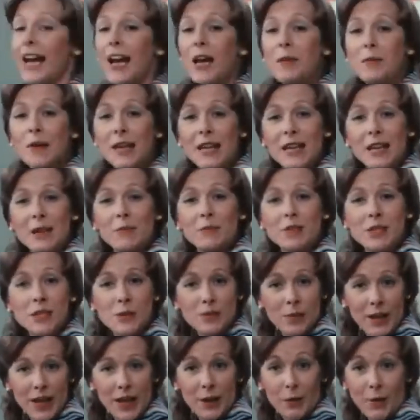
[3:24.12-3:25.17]
And this
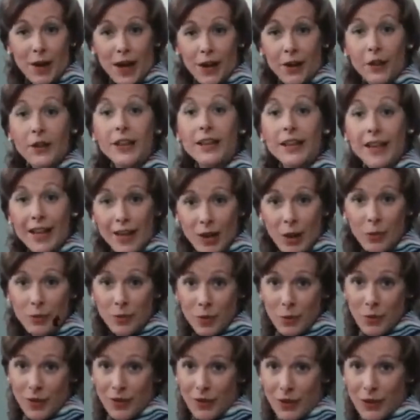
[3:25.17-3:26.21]
ended up being their
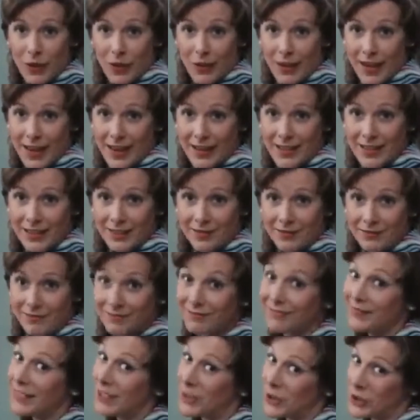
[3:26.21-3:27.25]
ultimate
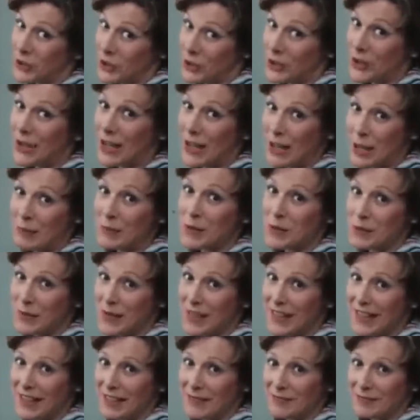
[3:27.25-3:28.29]
downfall. Regardless of
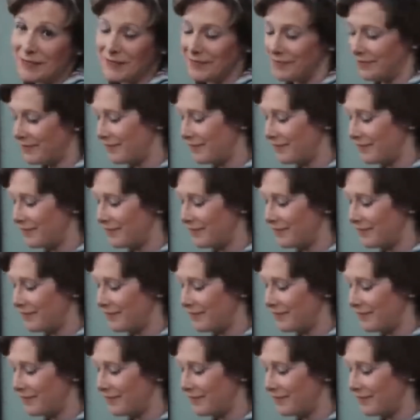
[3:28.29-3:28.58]
them still being in